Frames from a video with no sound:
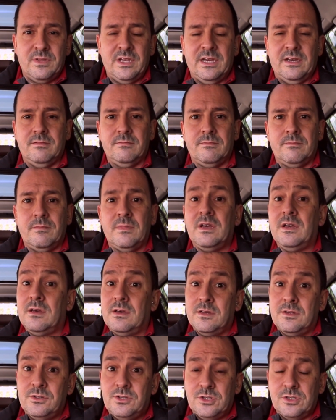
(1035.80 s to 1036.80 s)
yeah,
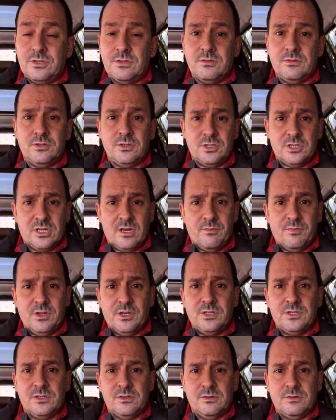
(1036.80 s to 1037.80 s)
just just
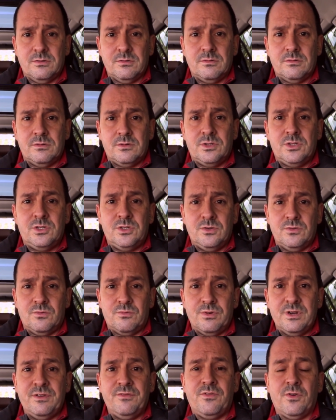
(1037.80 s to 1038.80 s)
something to to
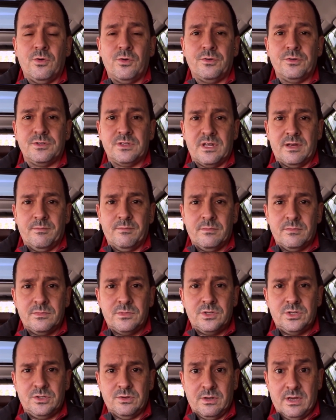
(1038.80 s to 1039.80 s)
refocus them
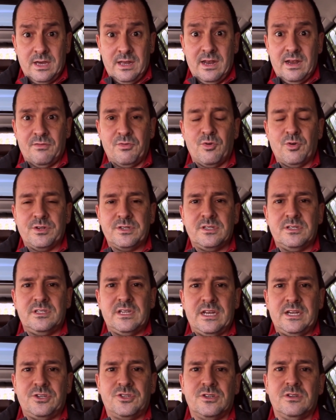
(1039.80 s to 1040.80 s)
to get everyone's
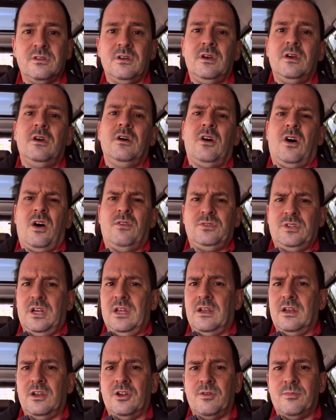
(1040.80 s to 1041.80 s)
attention.
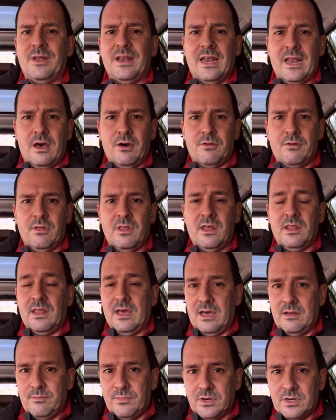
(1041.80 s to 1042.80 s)
Obviously, a little bit louder than
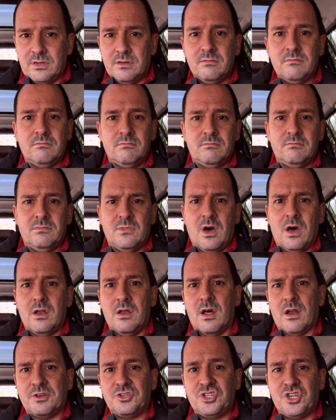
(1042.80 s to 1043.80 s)
that, but not
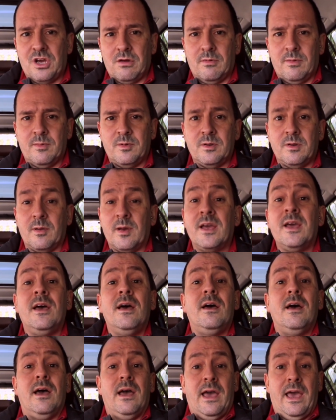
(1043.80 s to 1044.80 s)
not a shout, but like,
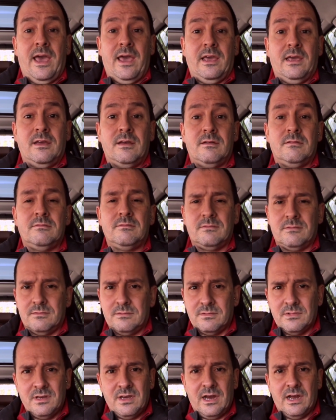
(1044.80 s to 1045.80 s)
hey,
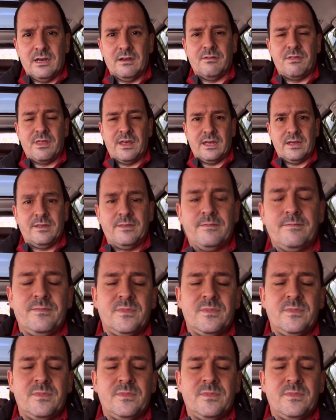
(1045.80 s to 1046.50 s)
kind of thing.